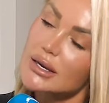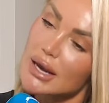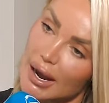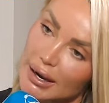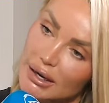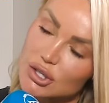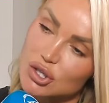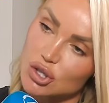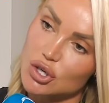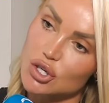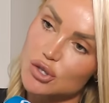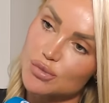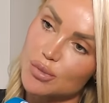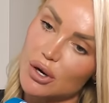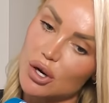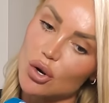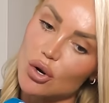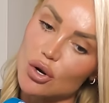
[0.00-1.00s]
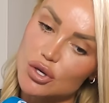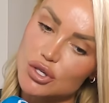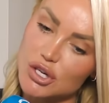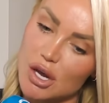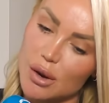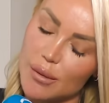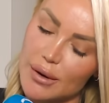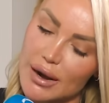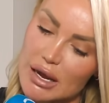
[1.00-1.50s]
Yeah, it does, but it
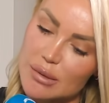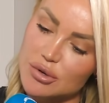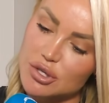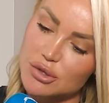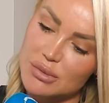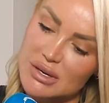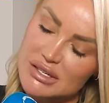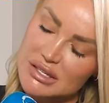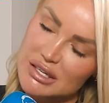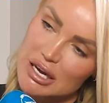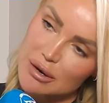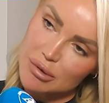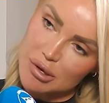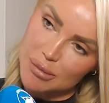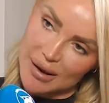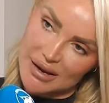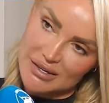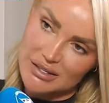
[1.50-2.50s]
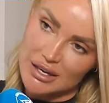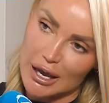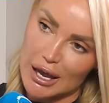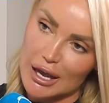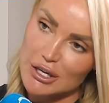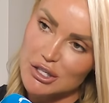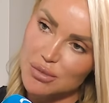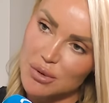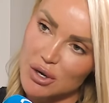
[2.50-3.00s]
also enables me to keep the best
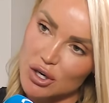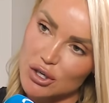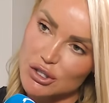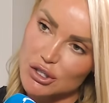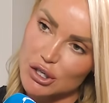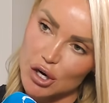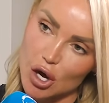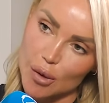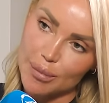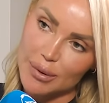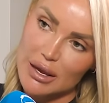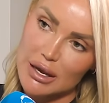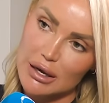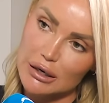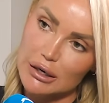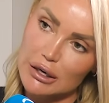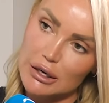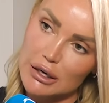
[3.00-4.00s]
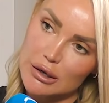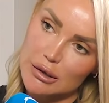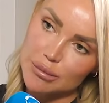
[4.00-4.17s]
girls because they're not being